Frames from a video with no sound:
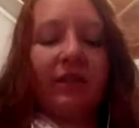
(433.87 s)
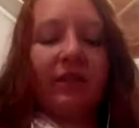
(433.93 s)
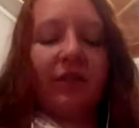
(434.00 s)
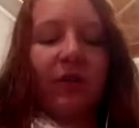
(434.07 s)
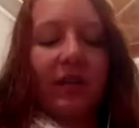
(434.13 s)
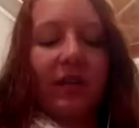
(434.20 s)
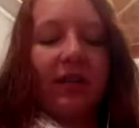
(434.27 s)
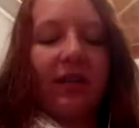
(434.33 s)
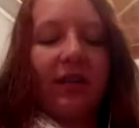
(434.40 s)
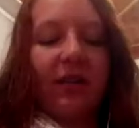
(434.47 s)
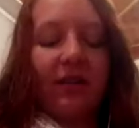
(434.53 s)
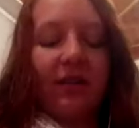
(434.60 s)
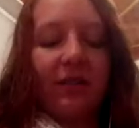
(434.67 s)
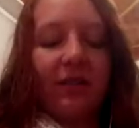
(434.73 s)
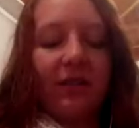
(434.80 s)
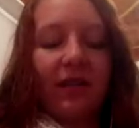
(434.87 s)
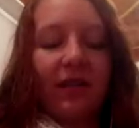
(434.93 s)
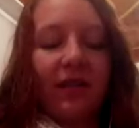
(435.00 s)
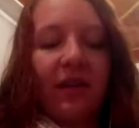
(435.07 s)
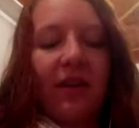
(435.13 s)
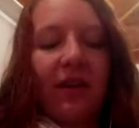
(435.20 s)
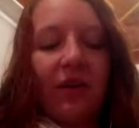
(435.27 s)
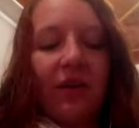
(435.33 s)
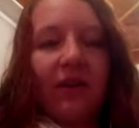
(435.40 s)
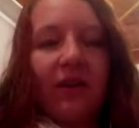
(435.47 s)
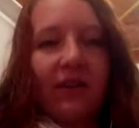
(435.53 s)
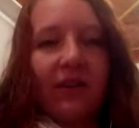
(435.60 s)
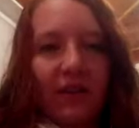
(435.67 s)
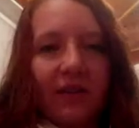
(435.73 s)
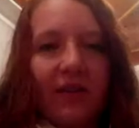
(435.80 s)
training things, it's like there's
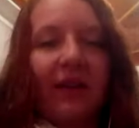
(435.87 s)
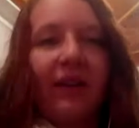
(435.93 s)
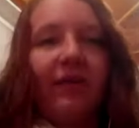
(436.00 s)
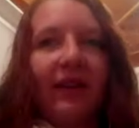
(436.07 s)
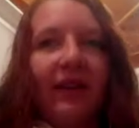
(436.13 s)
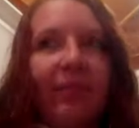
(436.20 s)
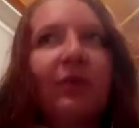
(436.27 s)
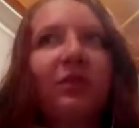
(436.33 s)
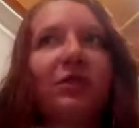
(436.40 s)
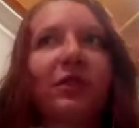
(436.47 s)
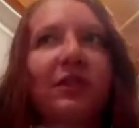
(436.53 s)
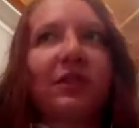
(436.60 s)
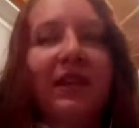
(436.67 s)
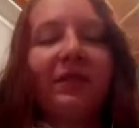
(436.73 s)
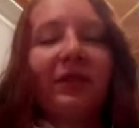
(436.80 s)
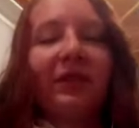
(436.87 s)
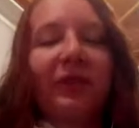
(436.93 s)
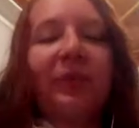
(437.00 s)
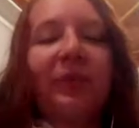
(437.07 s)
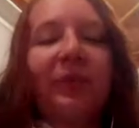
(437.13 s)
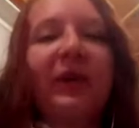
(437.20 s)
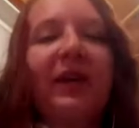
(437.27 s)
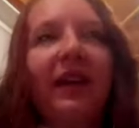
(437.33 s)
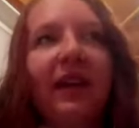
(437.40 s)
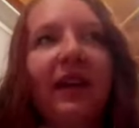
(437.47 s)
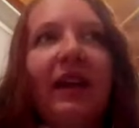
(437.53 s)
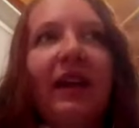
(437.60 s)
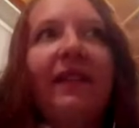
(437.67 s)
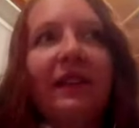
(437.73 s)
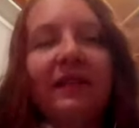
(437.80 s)
this kind of like push yourself a little bit,
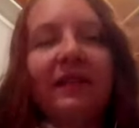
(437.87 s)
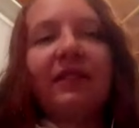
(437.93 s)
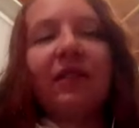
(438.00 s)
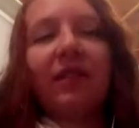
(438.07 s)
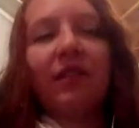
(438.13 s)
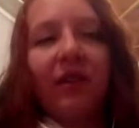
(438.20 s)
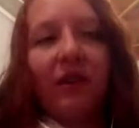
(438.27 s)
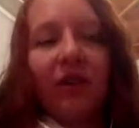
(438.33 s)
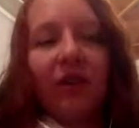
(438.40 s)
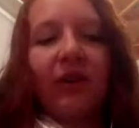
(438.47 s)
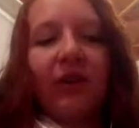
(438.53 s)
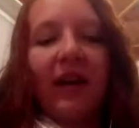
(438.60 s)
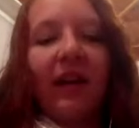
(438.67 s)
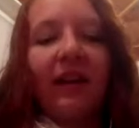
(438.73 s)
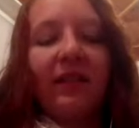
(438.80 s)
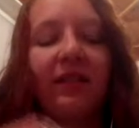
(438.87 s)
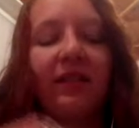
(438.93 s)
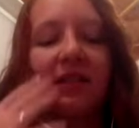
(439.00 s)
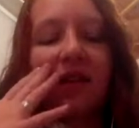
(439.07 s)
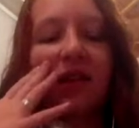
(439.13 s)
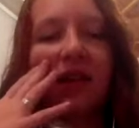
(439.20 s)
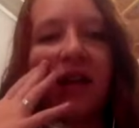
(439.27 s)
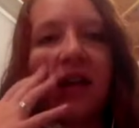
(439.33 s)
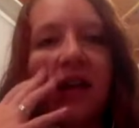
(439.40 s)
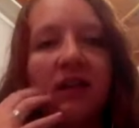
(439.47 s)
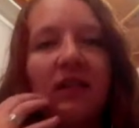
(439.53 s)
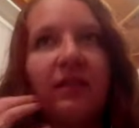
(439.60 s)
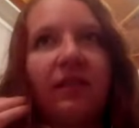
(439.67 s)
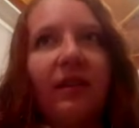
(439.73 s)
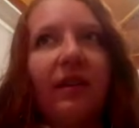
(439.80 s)
and that's great, and
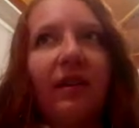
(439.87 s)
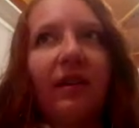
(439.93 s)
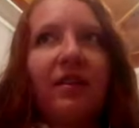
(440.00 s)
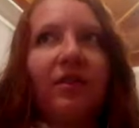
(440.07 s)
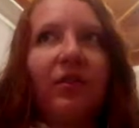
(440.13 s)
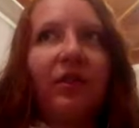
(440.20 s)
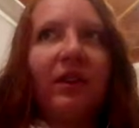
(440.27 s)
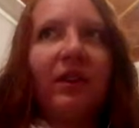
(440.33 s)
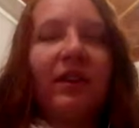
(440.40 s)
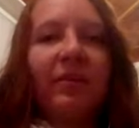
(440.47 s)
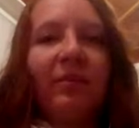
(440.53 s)
yoga can